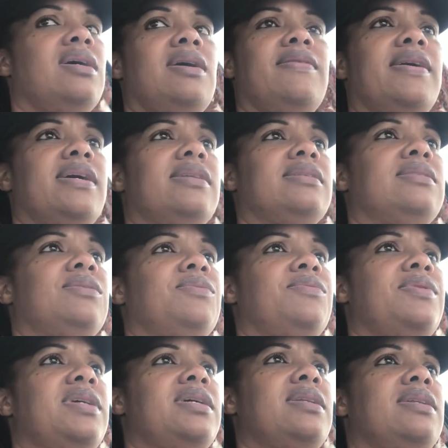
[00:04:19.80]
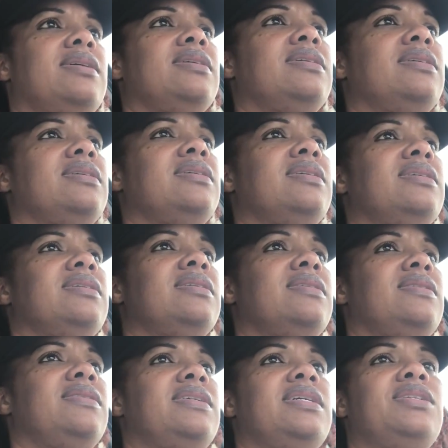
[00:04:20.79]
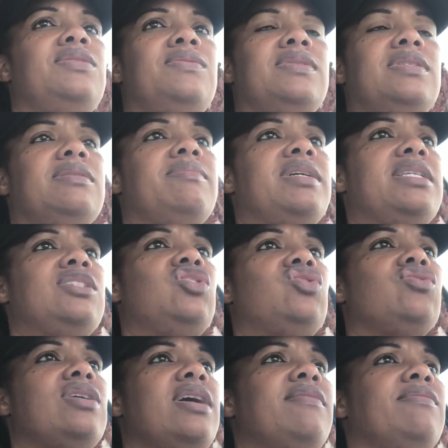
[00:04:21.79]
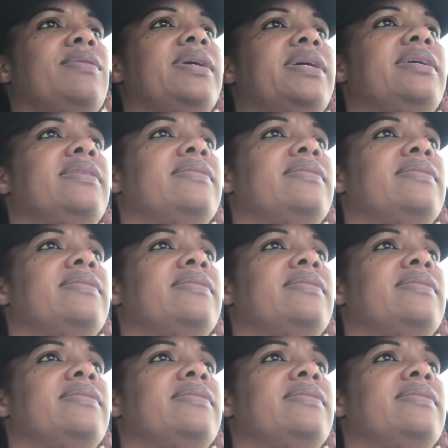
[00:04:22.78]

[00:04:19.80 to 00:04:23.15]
All right, so we're gonna, oh, they're doing somebody's driveway.